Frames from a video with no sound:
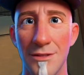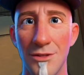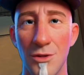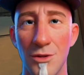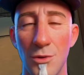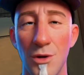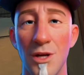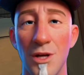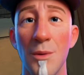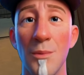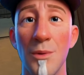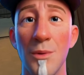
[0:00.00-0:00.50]
The
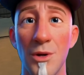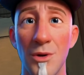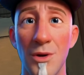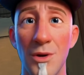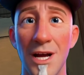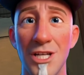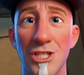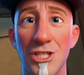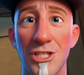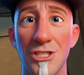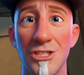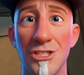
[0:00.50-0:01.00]
real
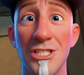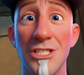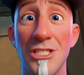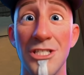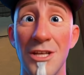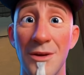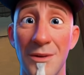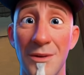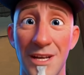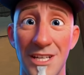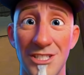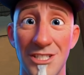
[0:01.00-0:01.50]
progression
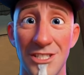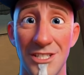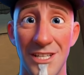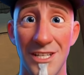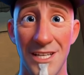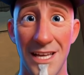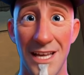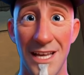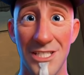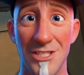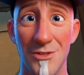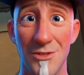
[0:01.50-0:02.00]
system isn't
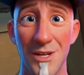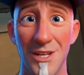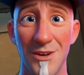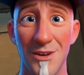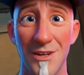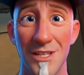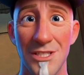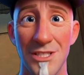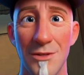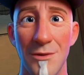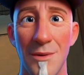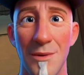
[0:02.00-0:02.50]
an
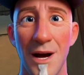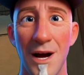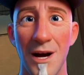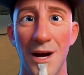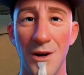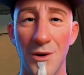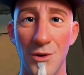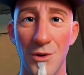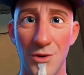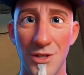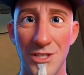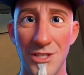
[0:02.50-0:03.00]
experience bar
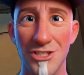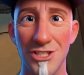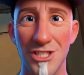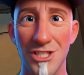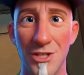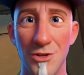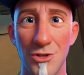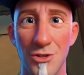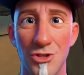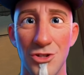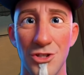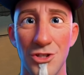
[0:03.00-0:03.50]
or a
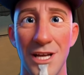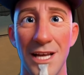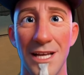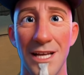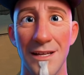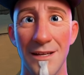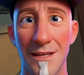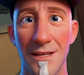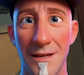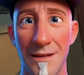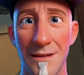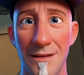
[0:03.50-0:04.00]
skill
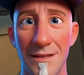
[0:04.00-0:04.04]
tree.